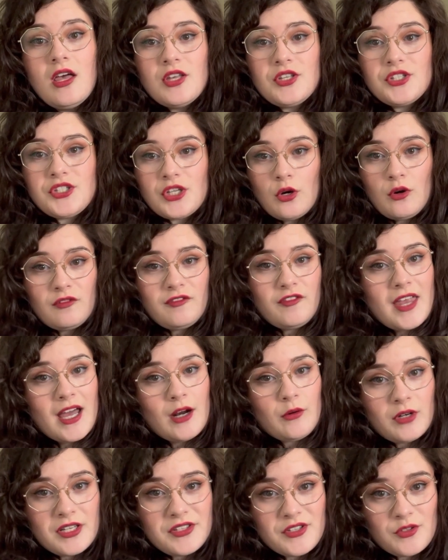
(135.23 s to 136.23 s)
So for
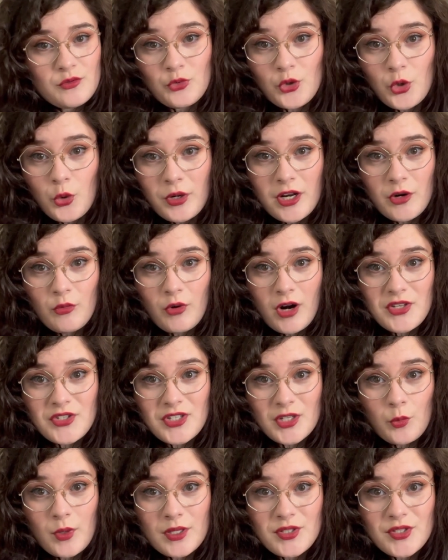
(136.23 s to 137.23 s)
that reason, Ruin and
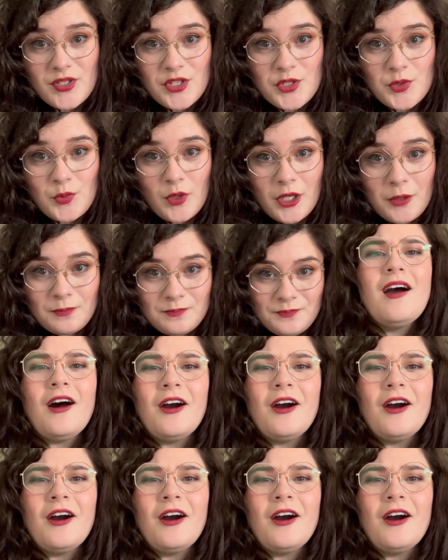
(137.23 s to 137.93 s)
Rising wins this one.